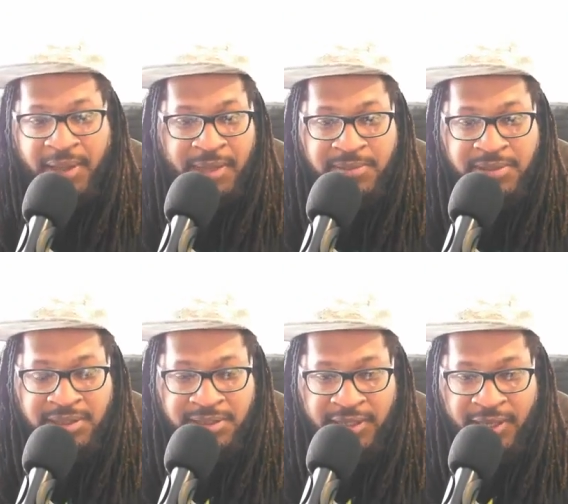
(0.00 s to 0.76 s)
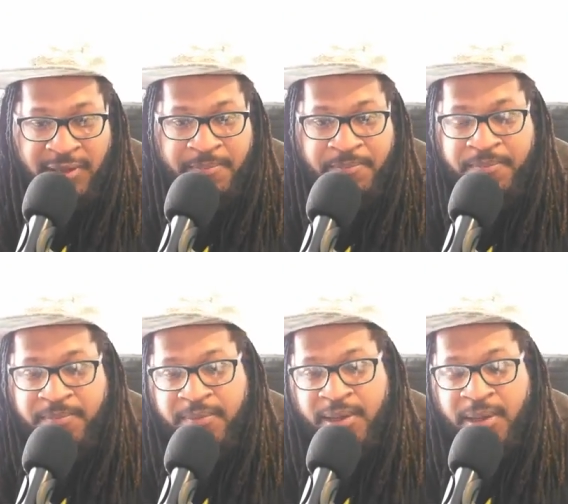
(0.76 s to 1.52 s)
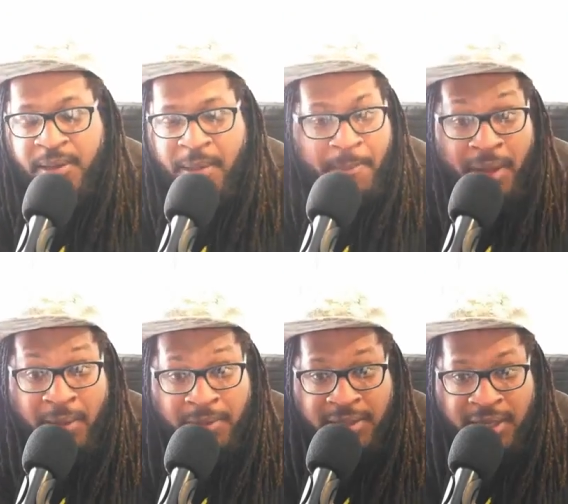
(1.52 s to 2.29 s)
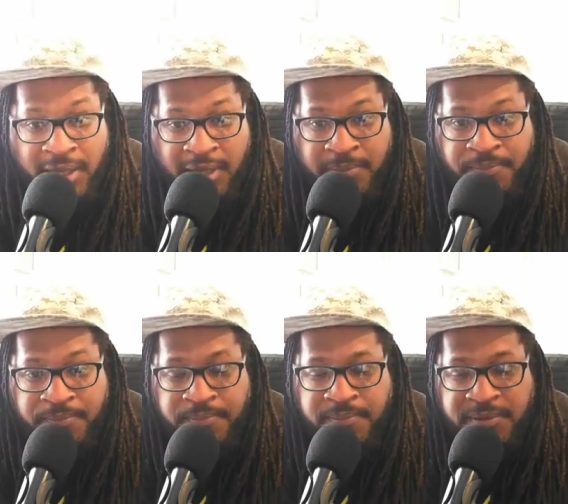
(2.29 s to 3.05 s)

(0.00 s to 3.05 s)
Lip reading: my MC name, my public name.